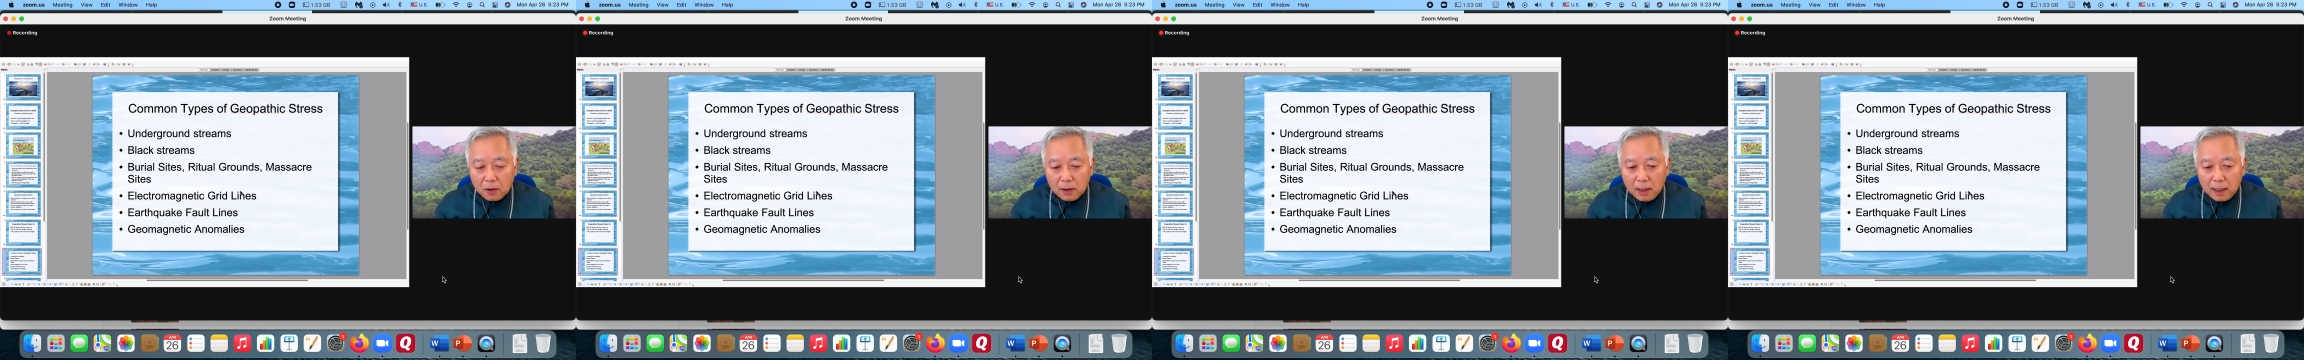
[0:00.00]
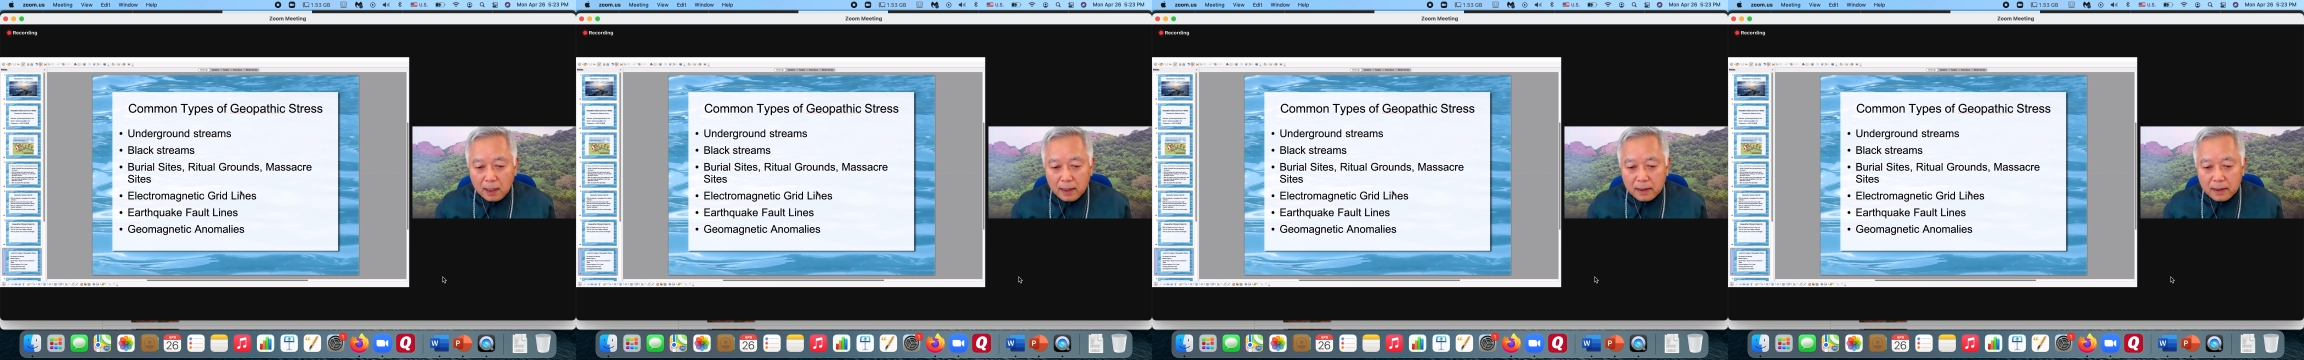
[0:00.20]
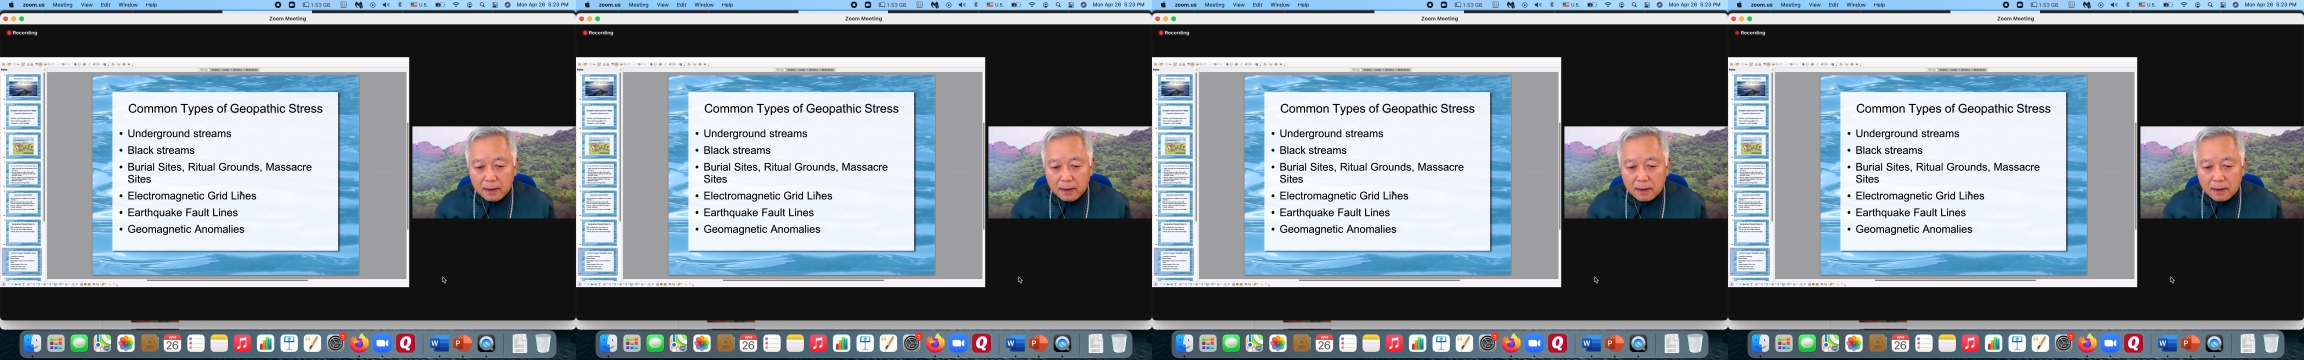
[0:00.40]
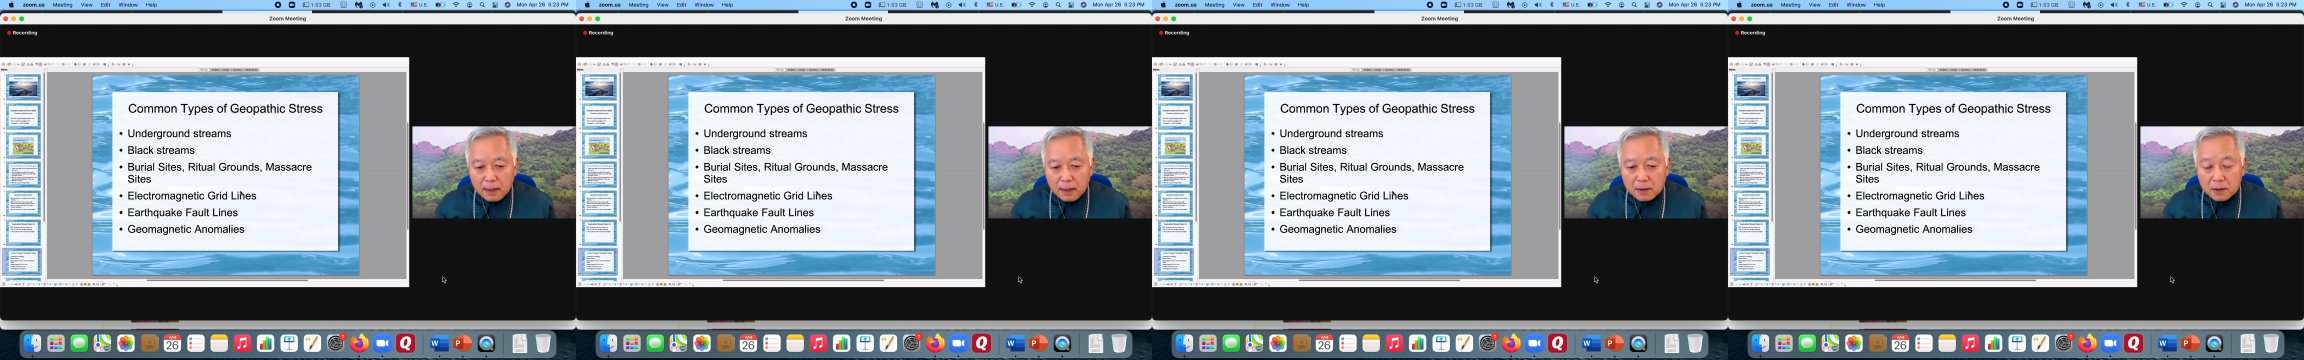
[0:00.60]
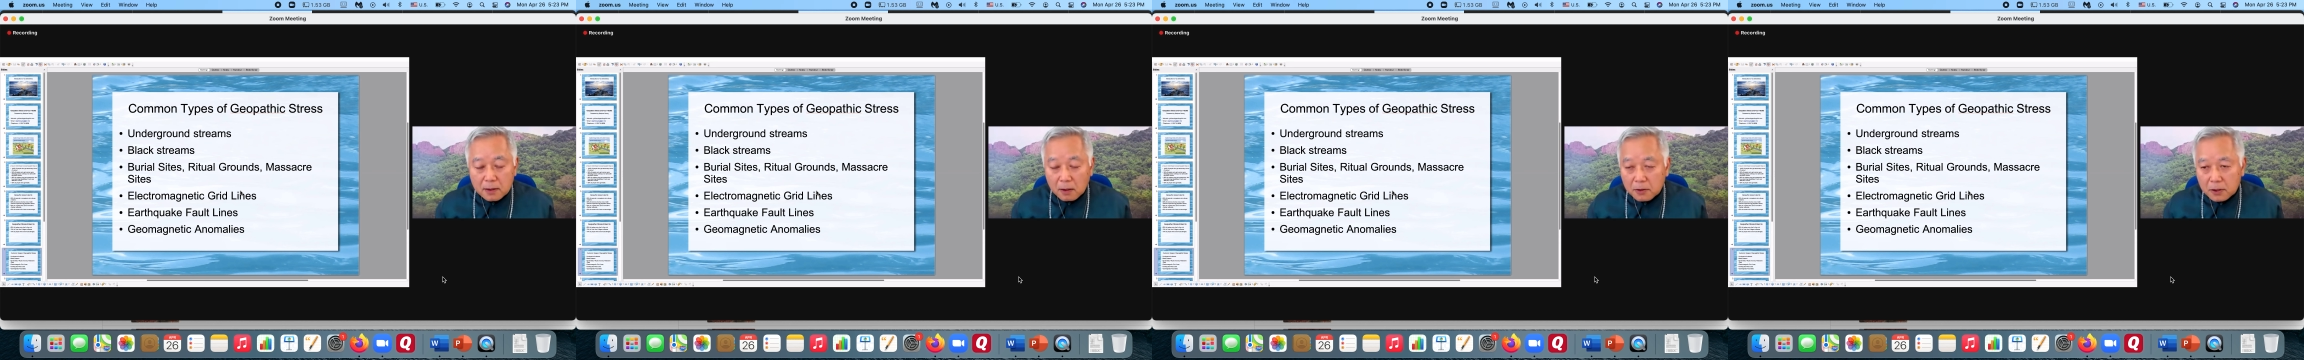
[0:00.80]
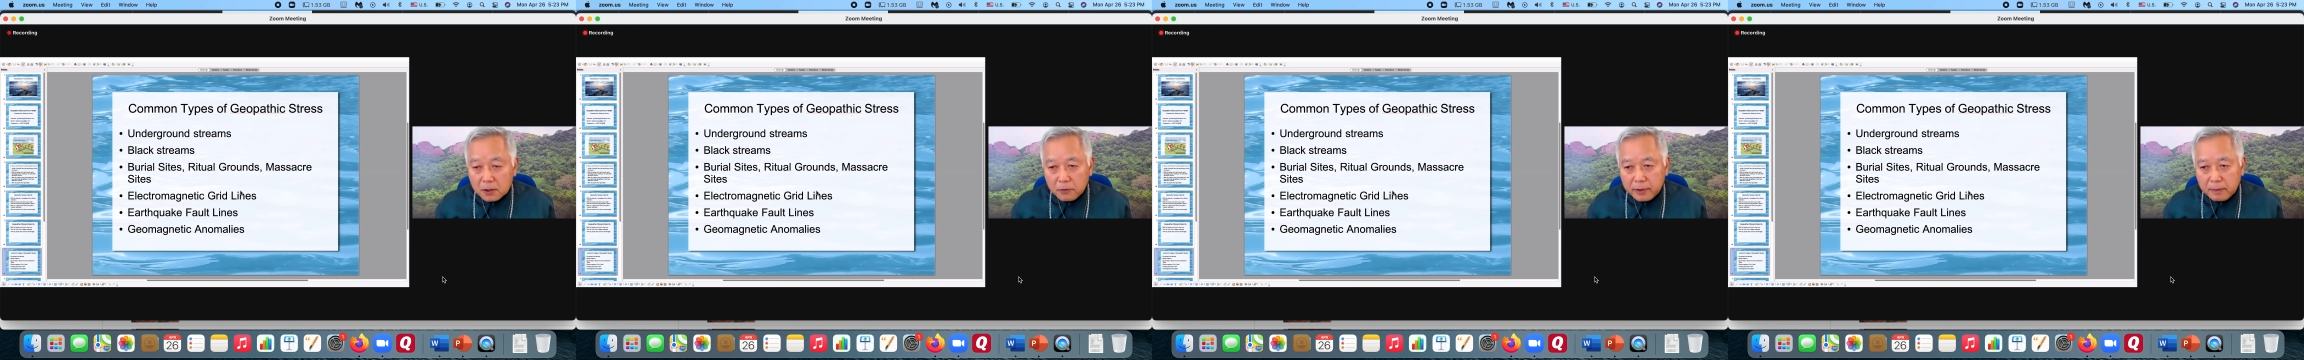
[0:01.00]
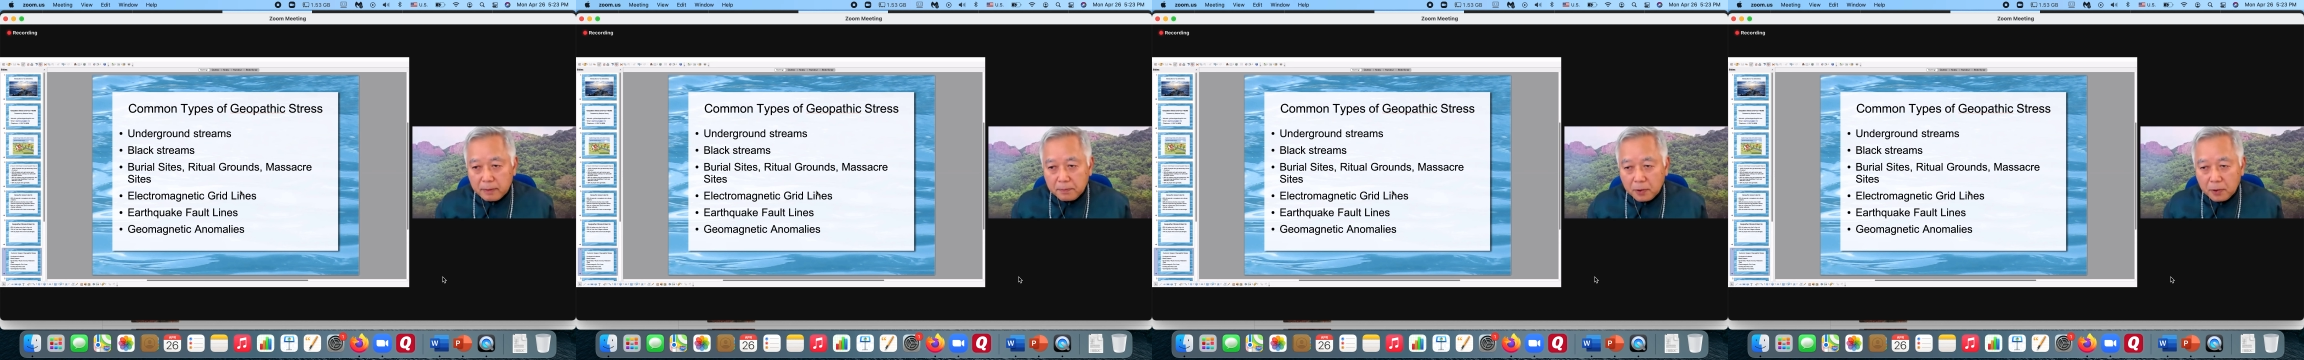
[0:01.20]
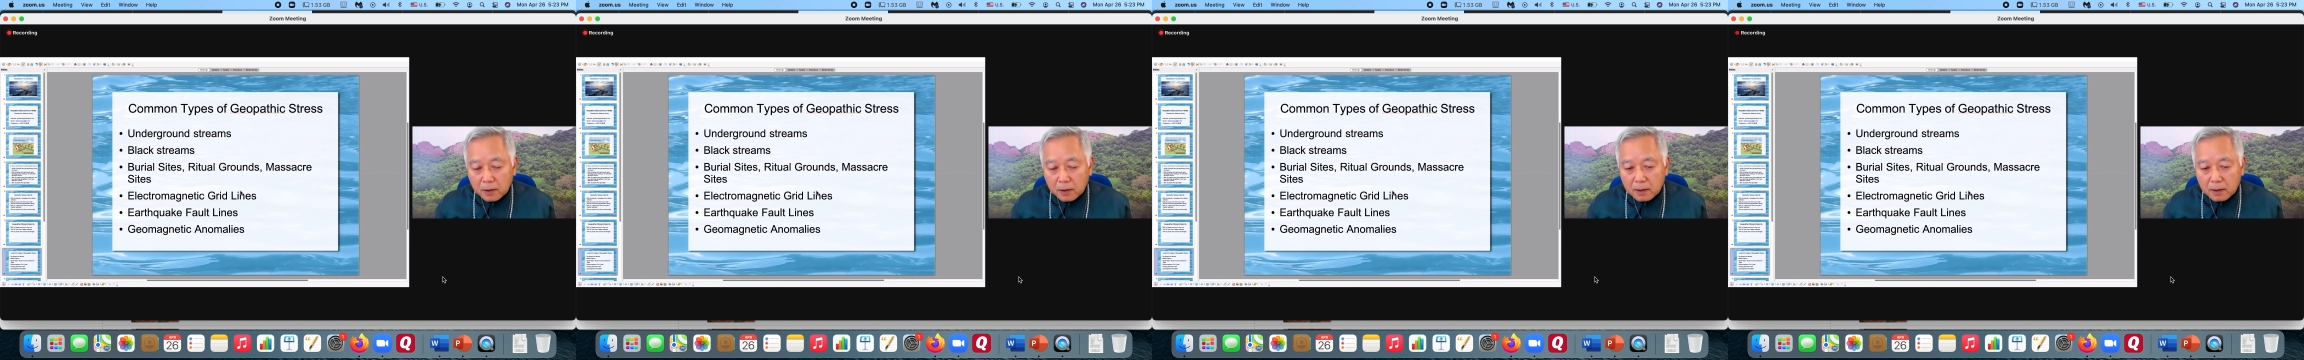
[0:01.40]
lines is also
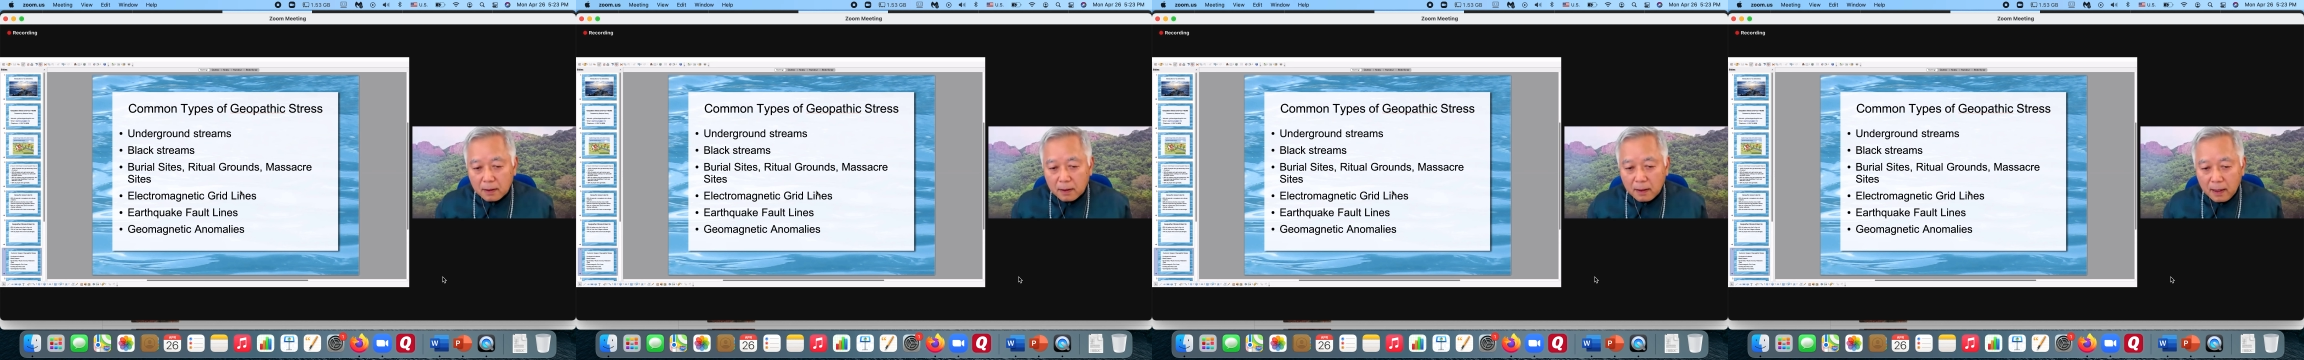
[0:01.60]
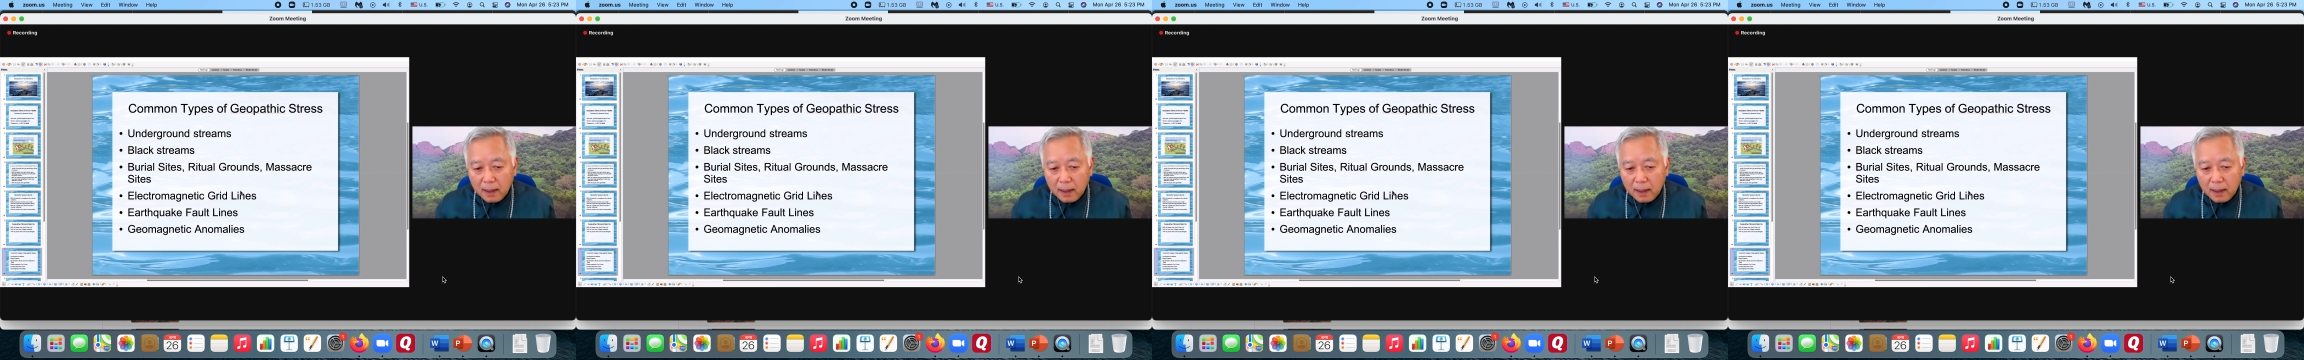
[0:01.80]
important,